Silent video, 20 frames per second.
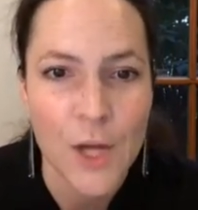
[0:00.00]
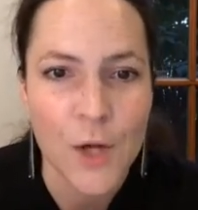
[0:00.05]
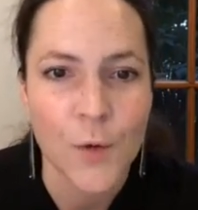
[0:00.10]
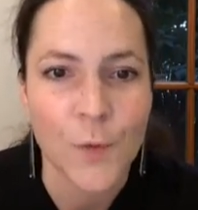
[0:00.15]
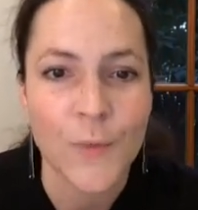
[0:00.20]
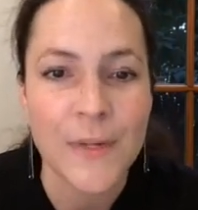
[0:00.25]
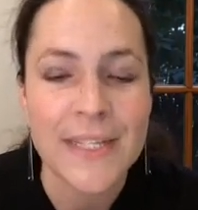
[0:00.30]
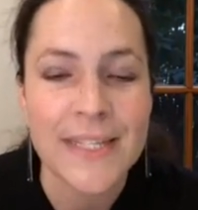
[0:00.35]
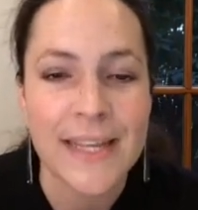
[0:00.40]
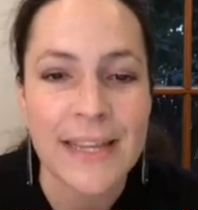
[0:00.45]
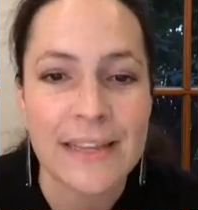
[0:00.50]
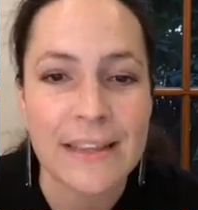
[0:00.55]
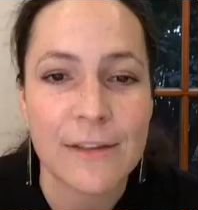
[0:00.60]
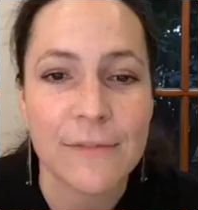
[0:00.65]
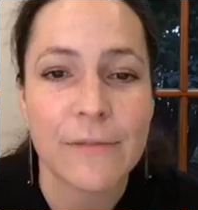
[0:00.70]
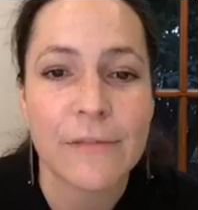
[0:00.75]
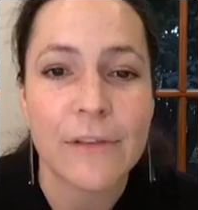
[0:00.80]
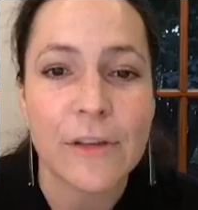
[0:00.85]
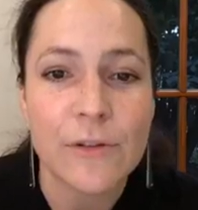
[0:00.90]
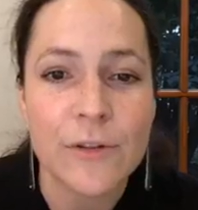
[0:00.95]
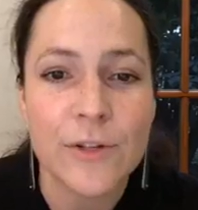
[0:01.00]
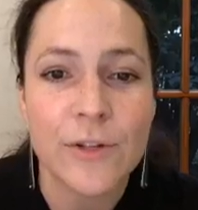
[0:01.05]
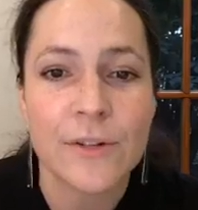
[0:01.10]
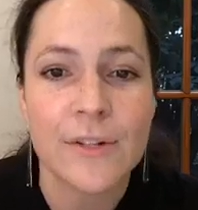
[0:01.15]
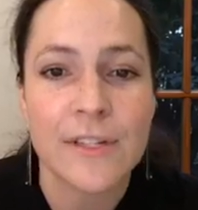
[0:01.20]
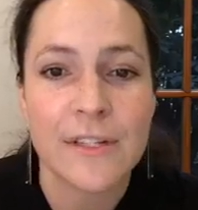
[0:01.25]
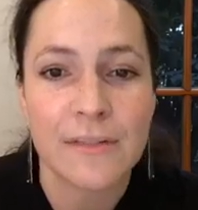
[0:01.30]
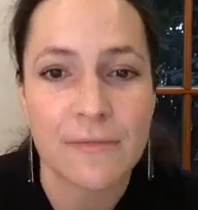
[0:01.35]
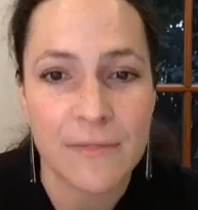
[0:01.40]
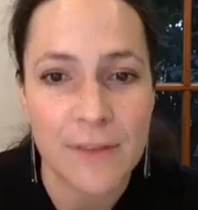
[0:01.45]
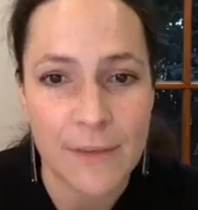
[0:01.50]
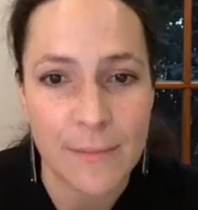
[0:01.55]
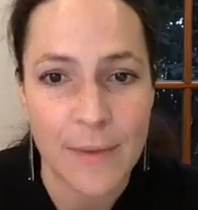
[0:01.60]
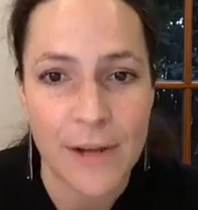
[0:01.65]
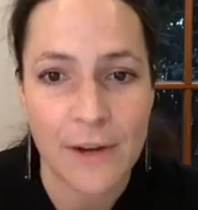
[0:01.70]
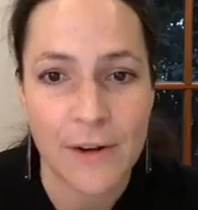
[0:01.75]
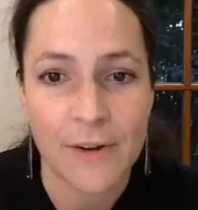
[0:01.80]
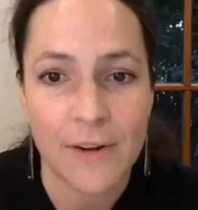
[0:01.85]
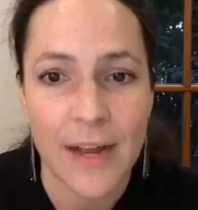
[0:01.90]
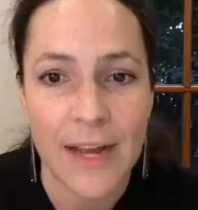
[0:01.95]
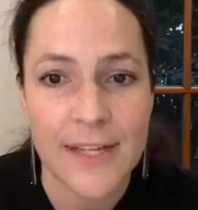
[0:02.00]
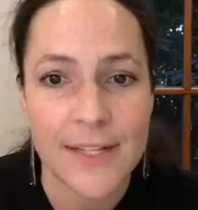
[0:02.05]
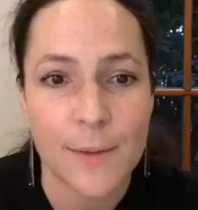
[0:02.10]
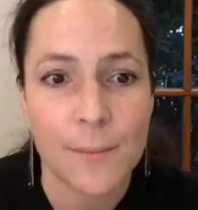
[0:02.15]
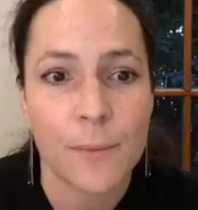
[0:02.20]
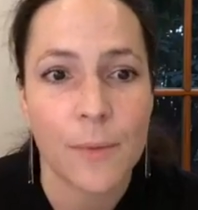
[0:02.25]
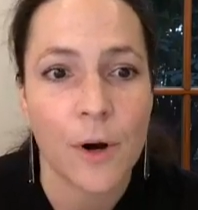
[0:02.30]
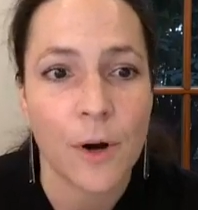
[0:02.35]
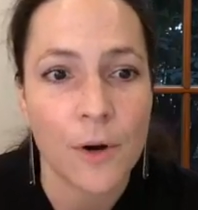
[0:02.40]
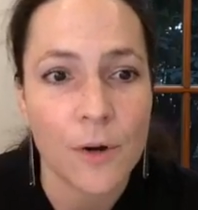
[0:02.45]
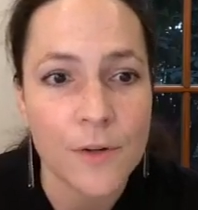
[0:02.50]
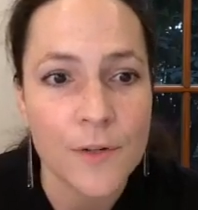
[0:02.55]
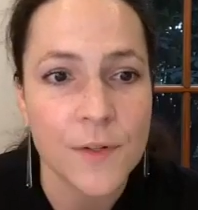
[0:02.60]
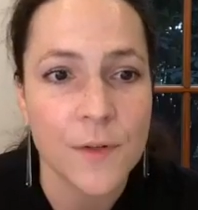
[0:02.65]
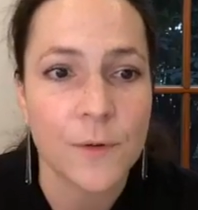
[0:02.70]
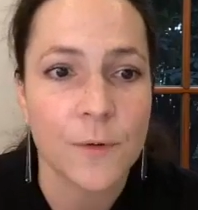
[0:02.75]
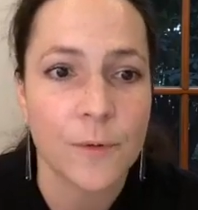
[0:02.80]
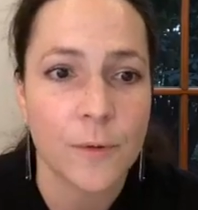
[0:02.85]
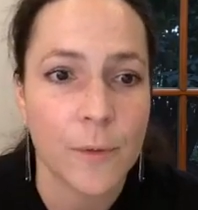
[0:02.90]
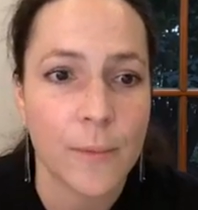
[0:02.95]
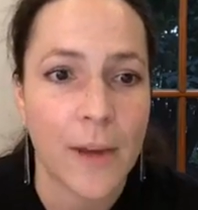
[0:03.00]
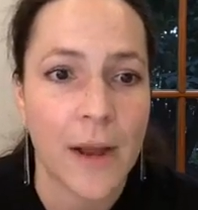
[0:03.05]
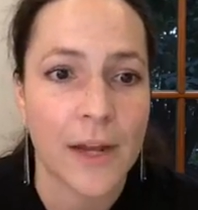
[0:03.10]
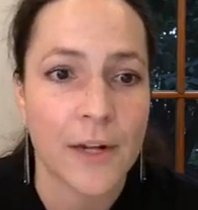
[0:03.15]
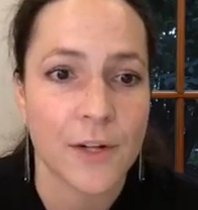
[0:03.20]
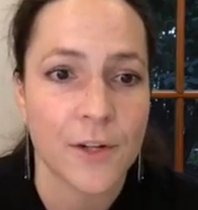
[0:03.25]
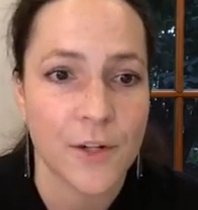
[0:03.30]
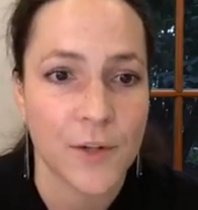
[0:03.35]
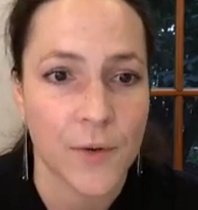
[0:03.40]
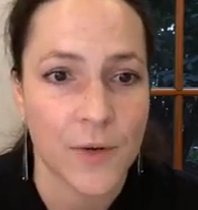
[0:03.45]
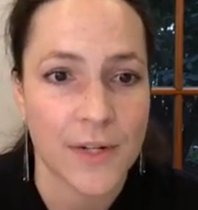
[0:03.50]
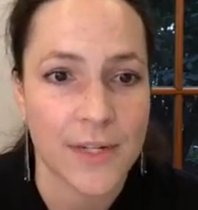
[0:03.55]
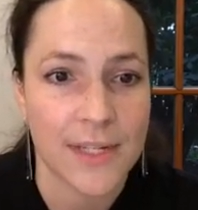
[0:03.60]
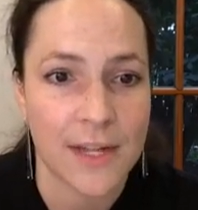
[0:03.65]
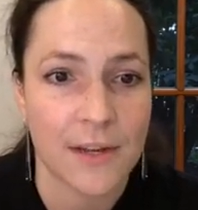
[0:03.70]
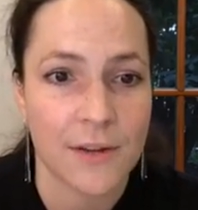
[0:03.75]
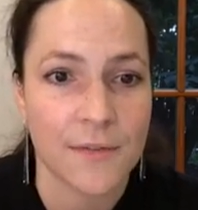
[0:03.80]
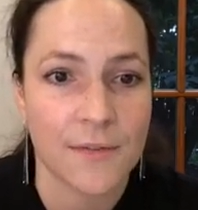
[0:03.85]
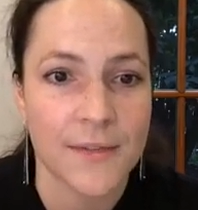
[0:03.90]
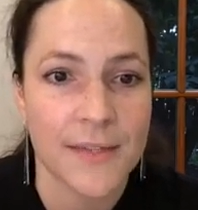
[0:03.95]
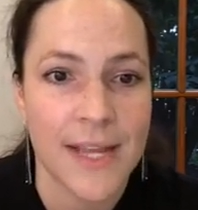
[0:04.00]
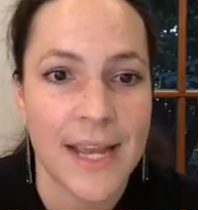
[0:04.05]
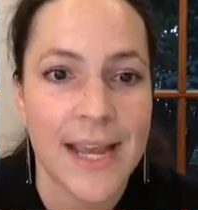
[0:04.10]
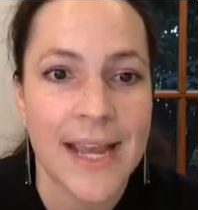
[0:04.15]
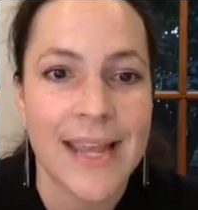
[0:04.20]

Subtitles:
We say the future is female as a personal reminder to ourselves